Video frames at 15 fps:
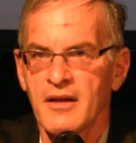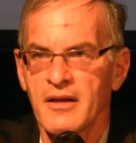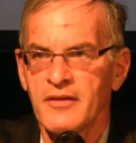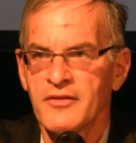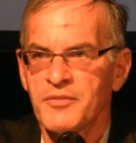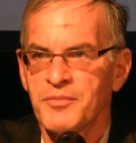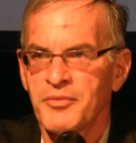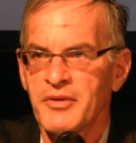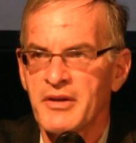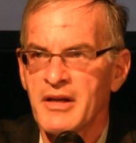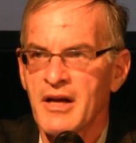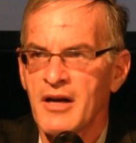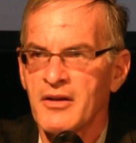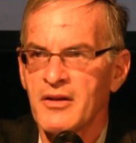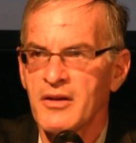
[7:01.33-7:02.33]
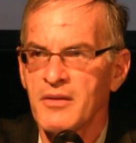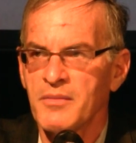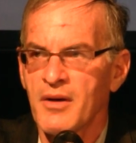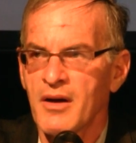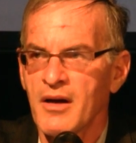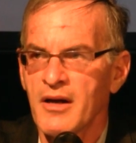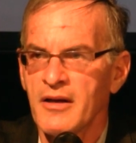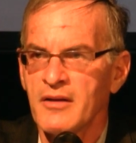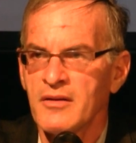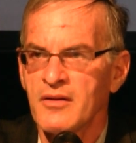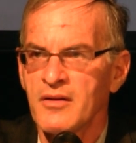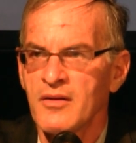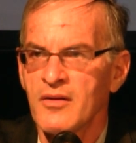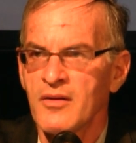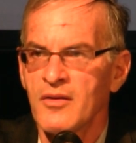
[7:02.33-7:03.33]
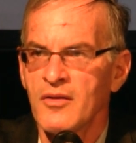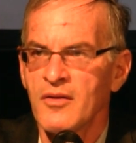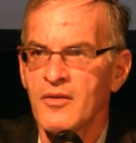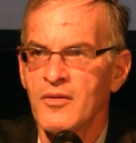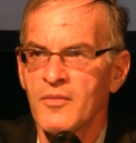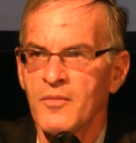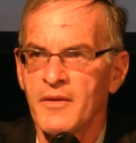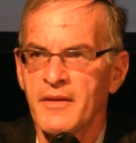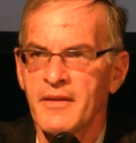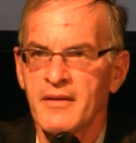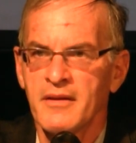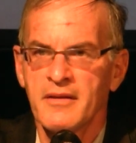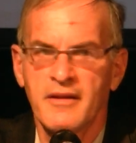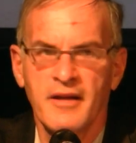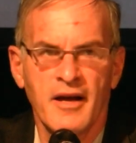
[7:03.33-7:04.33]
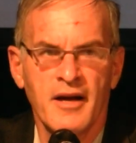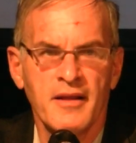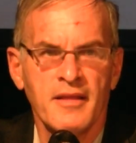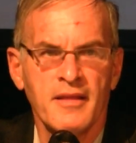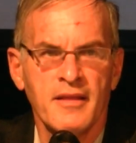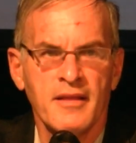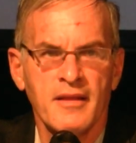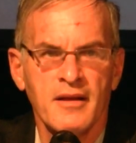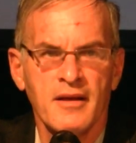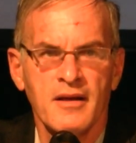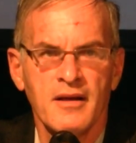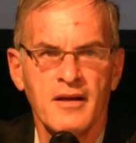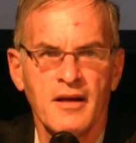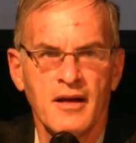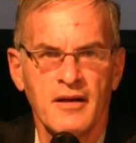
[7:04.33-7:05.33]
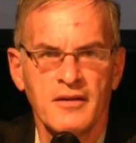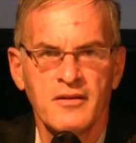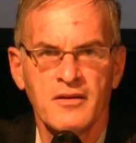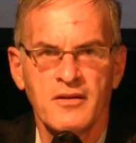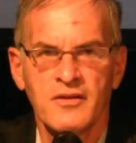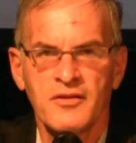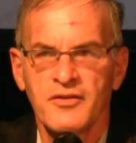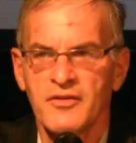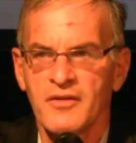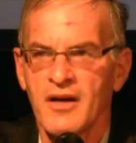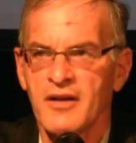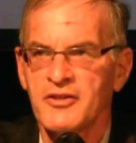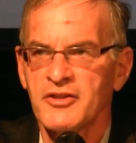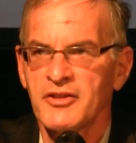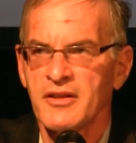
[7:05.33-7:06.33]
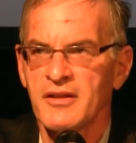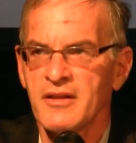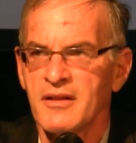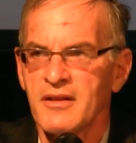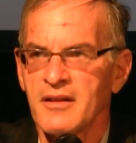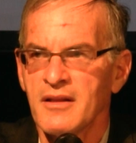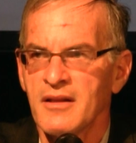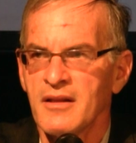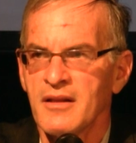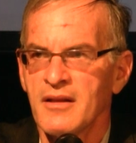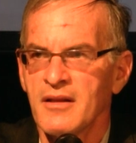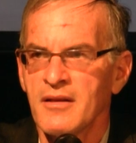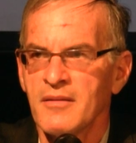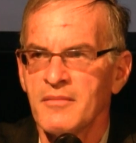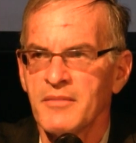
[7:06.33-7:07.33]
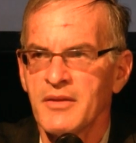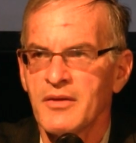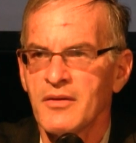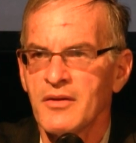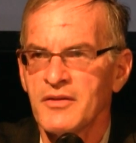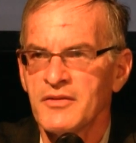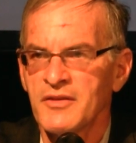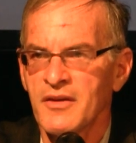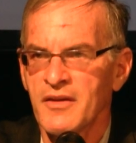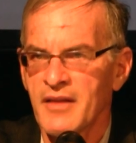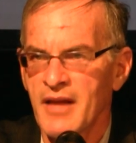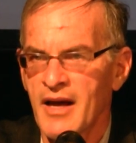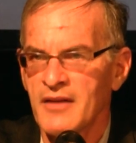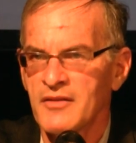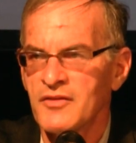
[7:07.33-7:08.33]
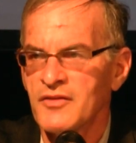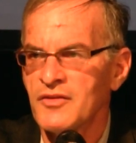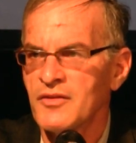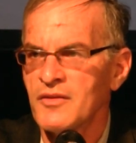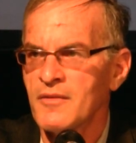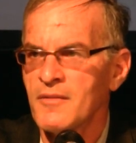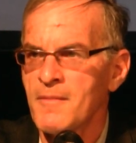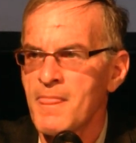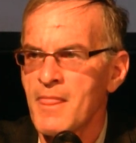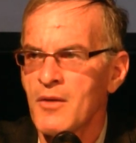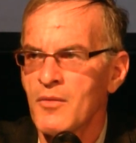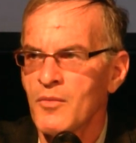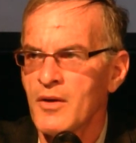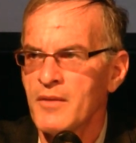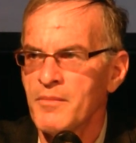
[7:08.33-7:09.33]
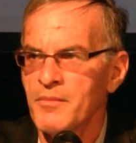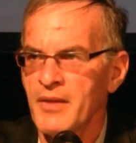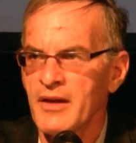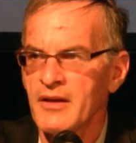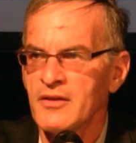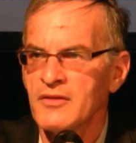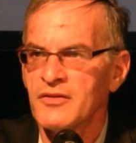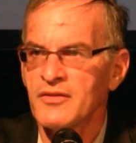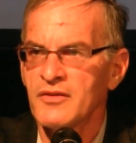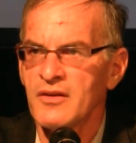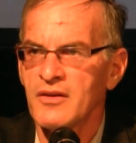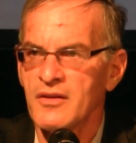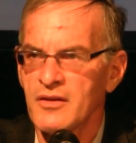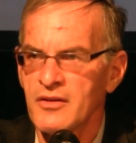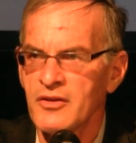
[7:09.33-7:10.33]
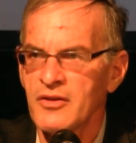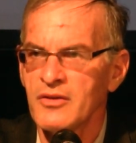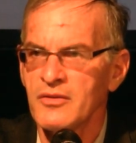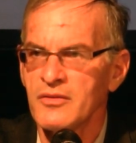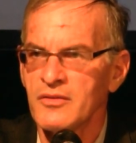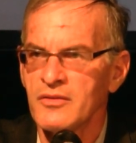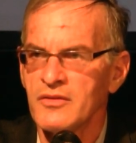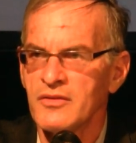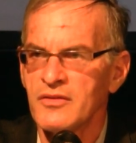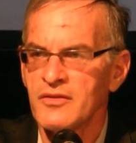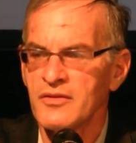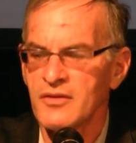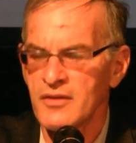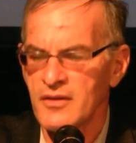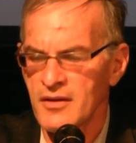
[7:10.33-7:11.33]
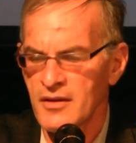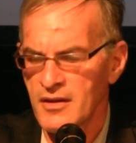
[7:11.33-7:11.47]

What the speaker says: is preoccupied with the death and the destruction, because that's what makes the news.